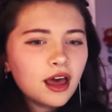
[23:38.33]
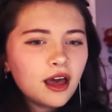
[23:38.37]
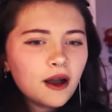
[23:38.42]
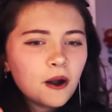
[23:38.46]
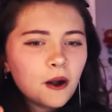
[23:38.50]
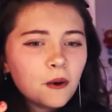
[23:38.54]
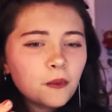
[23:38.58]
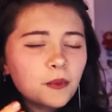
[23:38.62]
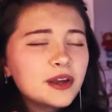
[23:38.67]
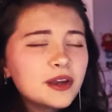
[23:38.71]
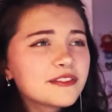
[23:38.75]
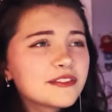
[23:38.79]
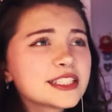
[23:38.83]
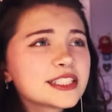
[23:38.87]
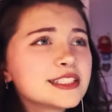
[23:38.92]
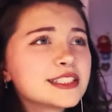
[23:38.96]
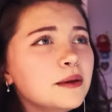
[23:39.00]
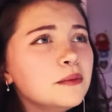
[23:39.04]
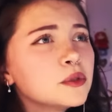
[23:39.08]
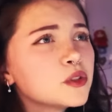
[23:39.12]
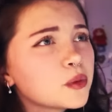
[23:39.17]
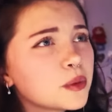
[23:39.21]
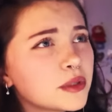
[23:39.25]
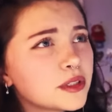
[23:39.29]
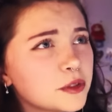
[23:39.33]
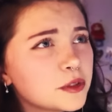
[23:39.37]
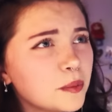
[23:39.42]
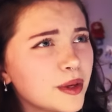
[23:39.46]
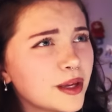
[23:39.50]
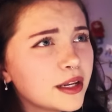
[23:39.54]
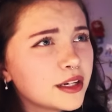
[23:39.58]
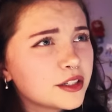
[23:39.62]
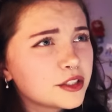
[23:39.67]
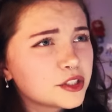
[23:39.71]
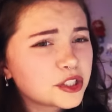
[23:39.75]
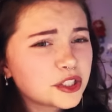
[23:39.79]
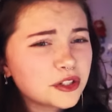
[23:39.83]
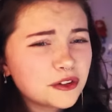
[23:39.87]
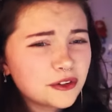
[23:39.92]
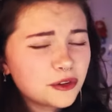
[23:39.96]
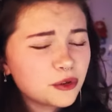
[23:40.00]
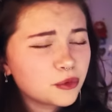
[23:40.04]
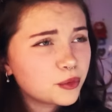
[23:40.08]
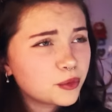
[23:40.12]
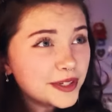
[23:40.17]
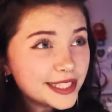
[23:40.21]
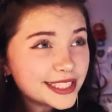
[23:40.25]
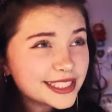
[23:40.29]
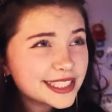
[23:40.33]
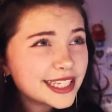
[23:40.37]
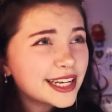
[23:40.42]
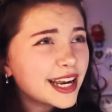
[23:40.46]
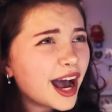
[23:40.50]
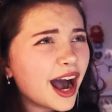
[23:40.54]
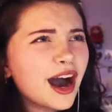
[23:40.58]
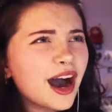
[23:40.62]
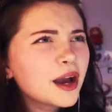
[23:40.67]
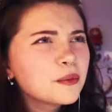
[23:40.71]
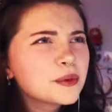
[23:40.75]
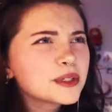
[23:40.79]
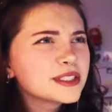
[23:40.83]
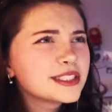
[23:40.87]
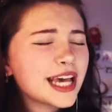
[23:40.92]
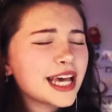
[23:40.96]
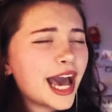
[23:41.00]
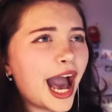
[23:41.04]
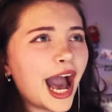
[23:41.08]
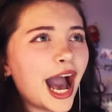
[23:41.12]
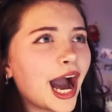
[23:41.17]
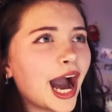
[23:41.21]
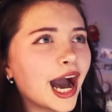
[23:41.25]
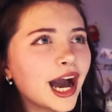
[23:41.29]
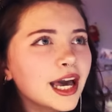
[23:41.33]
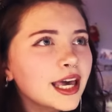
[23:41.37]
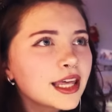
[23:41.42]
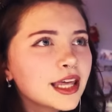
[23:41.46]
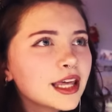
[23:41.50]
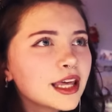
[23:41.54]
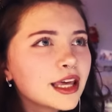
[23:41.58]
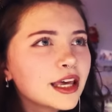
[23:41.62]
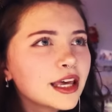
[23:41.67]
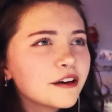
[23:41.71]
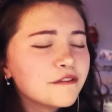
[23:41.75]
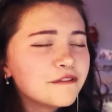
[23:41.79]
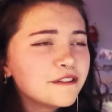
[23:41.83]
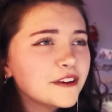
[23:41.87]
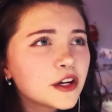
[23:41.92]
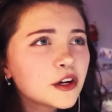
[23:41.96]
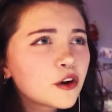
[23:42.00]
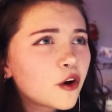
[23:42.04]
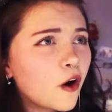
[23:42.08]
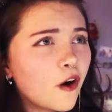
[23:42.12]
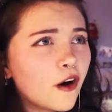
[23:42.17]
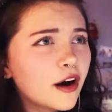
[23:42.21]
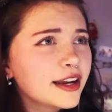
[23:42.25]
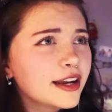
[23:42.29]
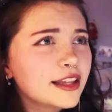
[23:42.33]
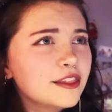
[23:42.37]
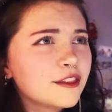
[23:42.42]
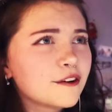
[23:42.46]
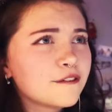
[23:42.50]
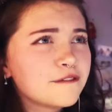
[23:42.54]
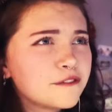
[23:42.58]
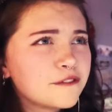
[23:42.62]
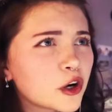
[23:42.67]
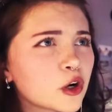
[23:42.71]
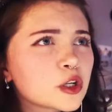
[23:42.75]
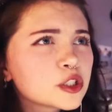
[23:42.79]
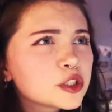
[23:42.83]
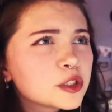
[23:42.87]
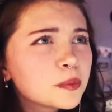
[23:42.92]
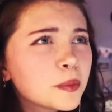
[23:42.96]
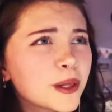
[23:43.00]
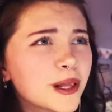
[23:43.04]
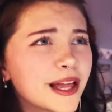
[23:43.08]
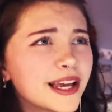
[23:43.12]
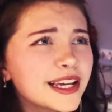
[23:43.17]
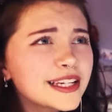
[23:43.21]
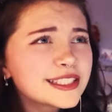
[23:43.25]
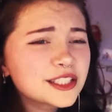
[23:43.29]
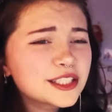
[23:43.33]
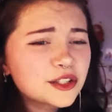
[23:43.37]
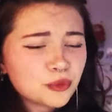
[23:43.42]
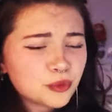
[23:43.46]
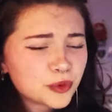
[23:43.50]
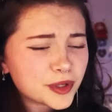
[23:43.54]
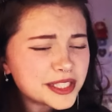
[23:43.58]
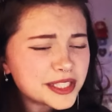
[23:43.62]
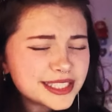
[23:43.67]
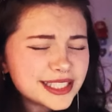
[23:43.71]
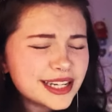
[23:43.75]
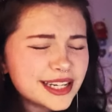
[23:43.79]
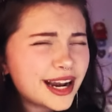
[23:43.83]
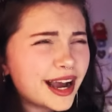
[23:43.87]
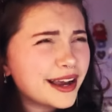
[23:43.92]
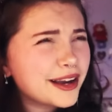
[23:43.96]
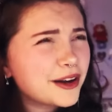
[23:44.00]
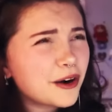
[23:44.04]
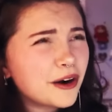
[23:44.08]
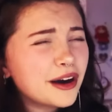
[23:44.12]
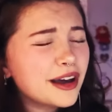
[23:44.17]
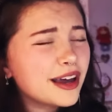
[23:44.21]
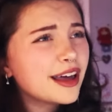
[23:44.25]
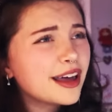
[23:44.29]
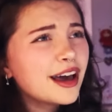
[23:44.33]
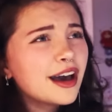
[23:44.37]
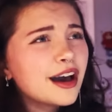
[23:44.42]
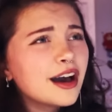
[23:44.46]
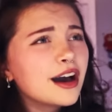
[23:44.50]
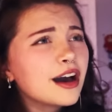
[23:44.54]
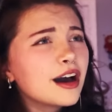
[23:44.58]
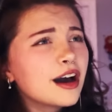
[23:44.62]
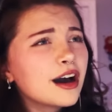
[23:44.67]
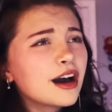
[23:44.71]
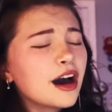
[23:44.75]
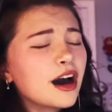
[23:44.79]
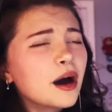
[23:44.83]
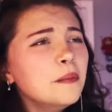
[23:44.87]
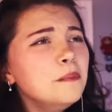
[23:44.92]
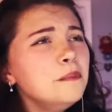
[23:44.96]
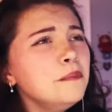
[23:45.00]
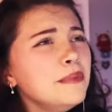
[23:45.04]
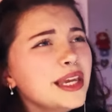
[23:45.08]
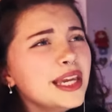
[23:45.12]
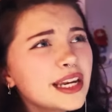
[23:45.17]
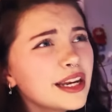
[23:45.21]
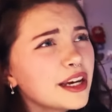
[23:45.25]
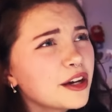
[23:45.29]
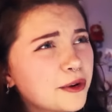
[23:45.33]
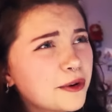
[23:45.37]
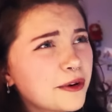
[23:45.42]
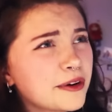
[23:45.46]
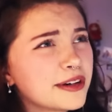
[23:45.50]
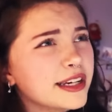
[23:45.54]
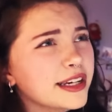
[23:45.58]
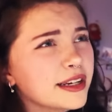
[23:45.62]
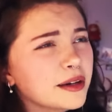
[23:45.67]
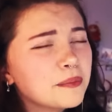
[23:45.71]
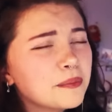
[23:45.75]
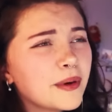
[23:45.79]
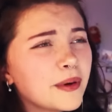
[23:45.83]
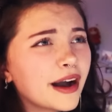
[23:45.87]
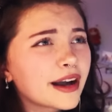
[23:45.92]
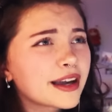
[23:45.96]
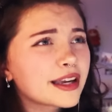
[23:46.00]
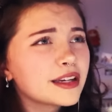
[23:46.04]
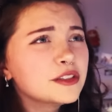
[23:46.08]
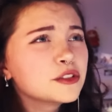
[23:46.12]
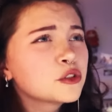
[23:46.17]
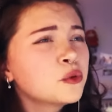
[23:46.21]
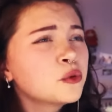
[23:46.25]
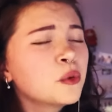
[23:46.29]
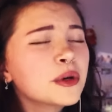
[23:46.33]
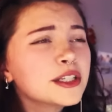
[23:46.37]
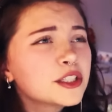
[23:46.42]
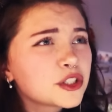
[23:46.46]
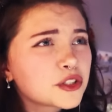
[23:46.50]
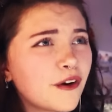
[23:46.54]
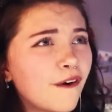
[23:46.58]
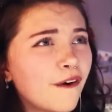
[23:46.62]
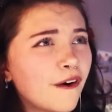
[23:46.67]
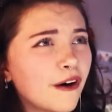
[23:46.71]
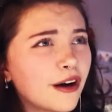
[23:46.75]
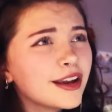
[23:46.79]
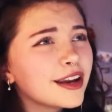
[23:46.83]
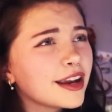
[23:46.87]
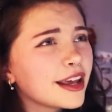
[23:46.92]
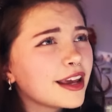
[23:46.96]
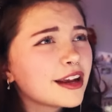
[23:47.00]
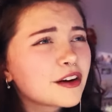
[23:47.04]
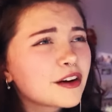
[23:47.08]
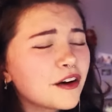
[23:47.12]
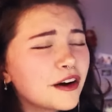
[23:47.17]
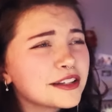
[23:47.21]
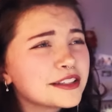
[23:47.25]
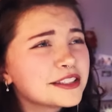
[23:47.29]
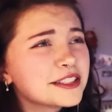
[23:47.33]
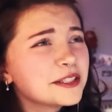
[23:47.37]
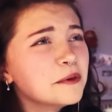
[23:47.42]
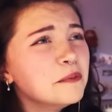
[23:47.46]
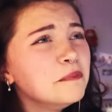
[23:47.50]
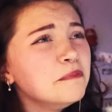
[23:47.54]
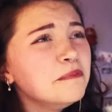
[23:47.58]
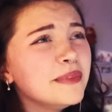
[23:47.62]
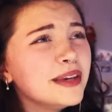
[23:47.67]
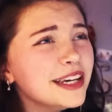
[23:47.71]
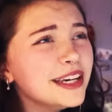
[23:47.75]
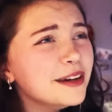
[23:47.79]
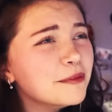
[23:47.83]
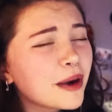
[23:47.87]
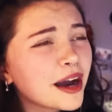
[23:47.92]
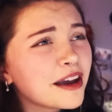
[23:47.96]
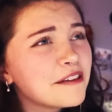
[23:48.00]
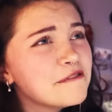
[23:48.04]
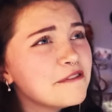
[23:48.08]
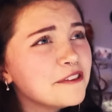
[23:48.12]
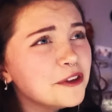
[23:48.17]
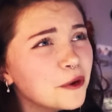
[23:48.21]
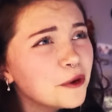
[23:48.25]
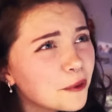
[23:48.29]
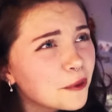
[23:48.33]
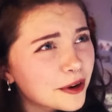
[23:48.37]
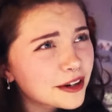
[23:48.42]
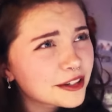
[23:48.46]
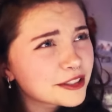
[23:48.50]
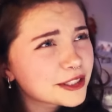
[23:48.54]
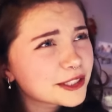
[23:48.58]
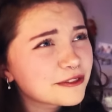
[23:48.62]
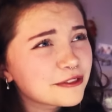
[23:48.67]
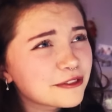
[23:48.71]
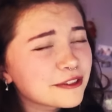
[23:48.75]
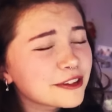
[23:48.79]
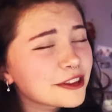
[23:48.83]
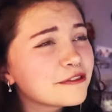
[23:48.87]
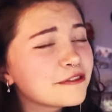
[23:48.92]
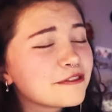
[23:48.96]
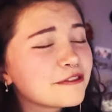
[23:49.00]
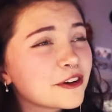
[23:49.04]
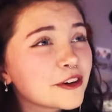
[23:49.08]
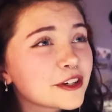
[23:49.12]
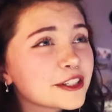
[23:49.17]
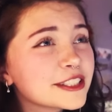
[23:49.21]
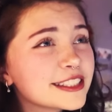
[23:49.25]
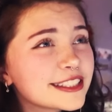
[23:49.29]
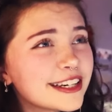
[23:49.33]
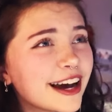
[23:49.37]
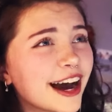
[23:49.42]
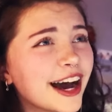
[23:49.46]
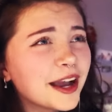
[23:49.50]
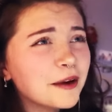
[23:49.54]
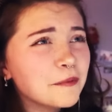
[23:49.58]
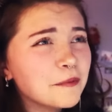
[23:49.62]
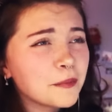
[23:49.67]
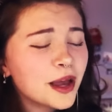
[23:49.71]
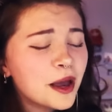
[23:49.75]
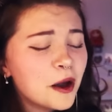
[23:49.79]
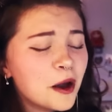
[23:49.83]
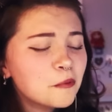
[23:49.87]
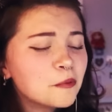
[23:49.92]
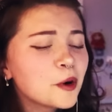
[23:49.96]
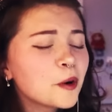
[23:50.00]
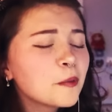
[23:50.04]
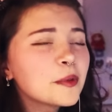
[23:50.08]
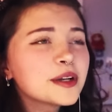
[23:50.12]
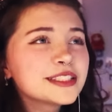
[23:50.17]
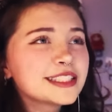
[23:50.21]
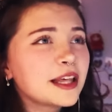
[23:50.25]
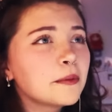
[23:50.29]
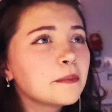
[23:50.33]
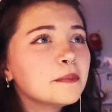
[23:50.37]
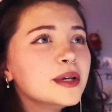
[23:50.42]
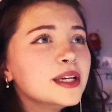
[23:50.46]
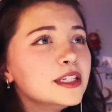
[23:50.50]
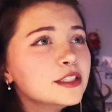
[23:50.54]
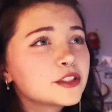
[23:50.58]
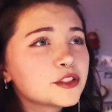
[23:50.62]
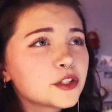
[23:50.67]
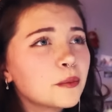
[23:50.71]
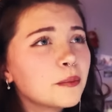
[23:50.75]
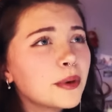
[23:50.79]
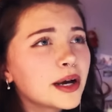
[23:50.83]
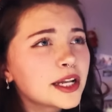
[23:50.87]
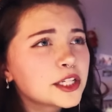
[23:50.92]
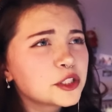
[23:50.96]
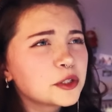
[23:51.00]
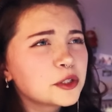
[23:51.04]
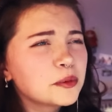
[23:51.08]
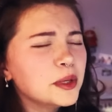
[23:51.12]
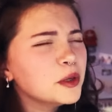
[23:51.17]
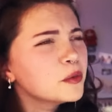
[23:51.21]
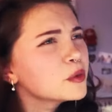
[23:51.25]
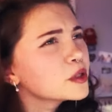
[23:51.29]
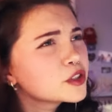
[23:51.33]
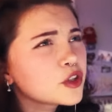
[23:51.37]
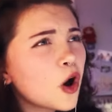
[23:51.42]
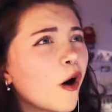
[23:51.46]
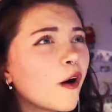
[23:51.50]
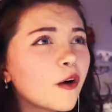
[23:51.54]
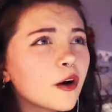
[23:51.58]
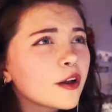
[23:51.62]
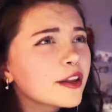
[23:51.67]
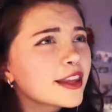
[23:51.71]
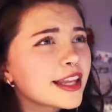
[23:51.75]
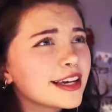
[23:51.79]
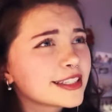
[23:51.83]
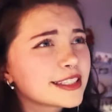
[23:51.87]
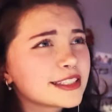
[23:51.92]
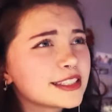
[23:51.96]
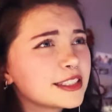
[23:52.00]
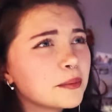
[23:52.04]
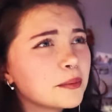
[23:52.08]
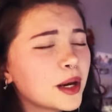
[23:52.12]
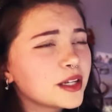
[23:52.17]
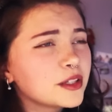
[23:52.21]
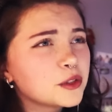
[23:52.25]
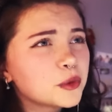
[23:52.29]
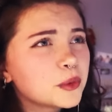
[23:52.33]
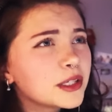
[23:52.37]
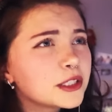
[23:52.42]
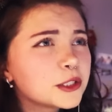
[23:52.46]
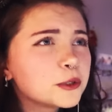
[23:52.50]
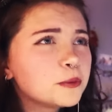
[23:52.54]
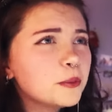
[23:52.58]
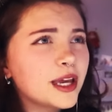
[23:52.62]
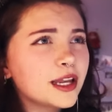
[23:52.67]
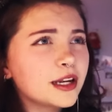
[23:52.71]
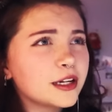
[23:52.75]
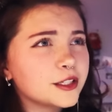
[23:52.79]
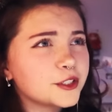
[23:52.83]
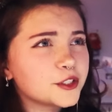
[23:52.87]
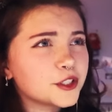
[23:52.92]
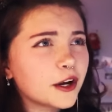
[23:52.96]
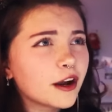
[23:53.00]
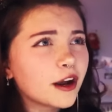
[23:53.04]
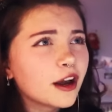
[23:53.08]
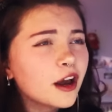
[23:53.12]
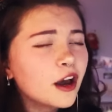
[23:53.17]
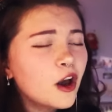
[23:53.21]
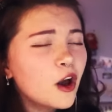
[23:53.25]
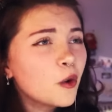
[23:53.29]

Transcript: we have the same Twitch manager. The reason I was at VidCon in the first place, the reason I got a meet and greet back in TwitchCon and got to meet my viewers for the first time, moments that mean so much to me, was all thanks to my Twitch manager.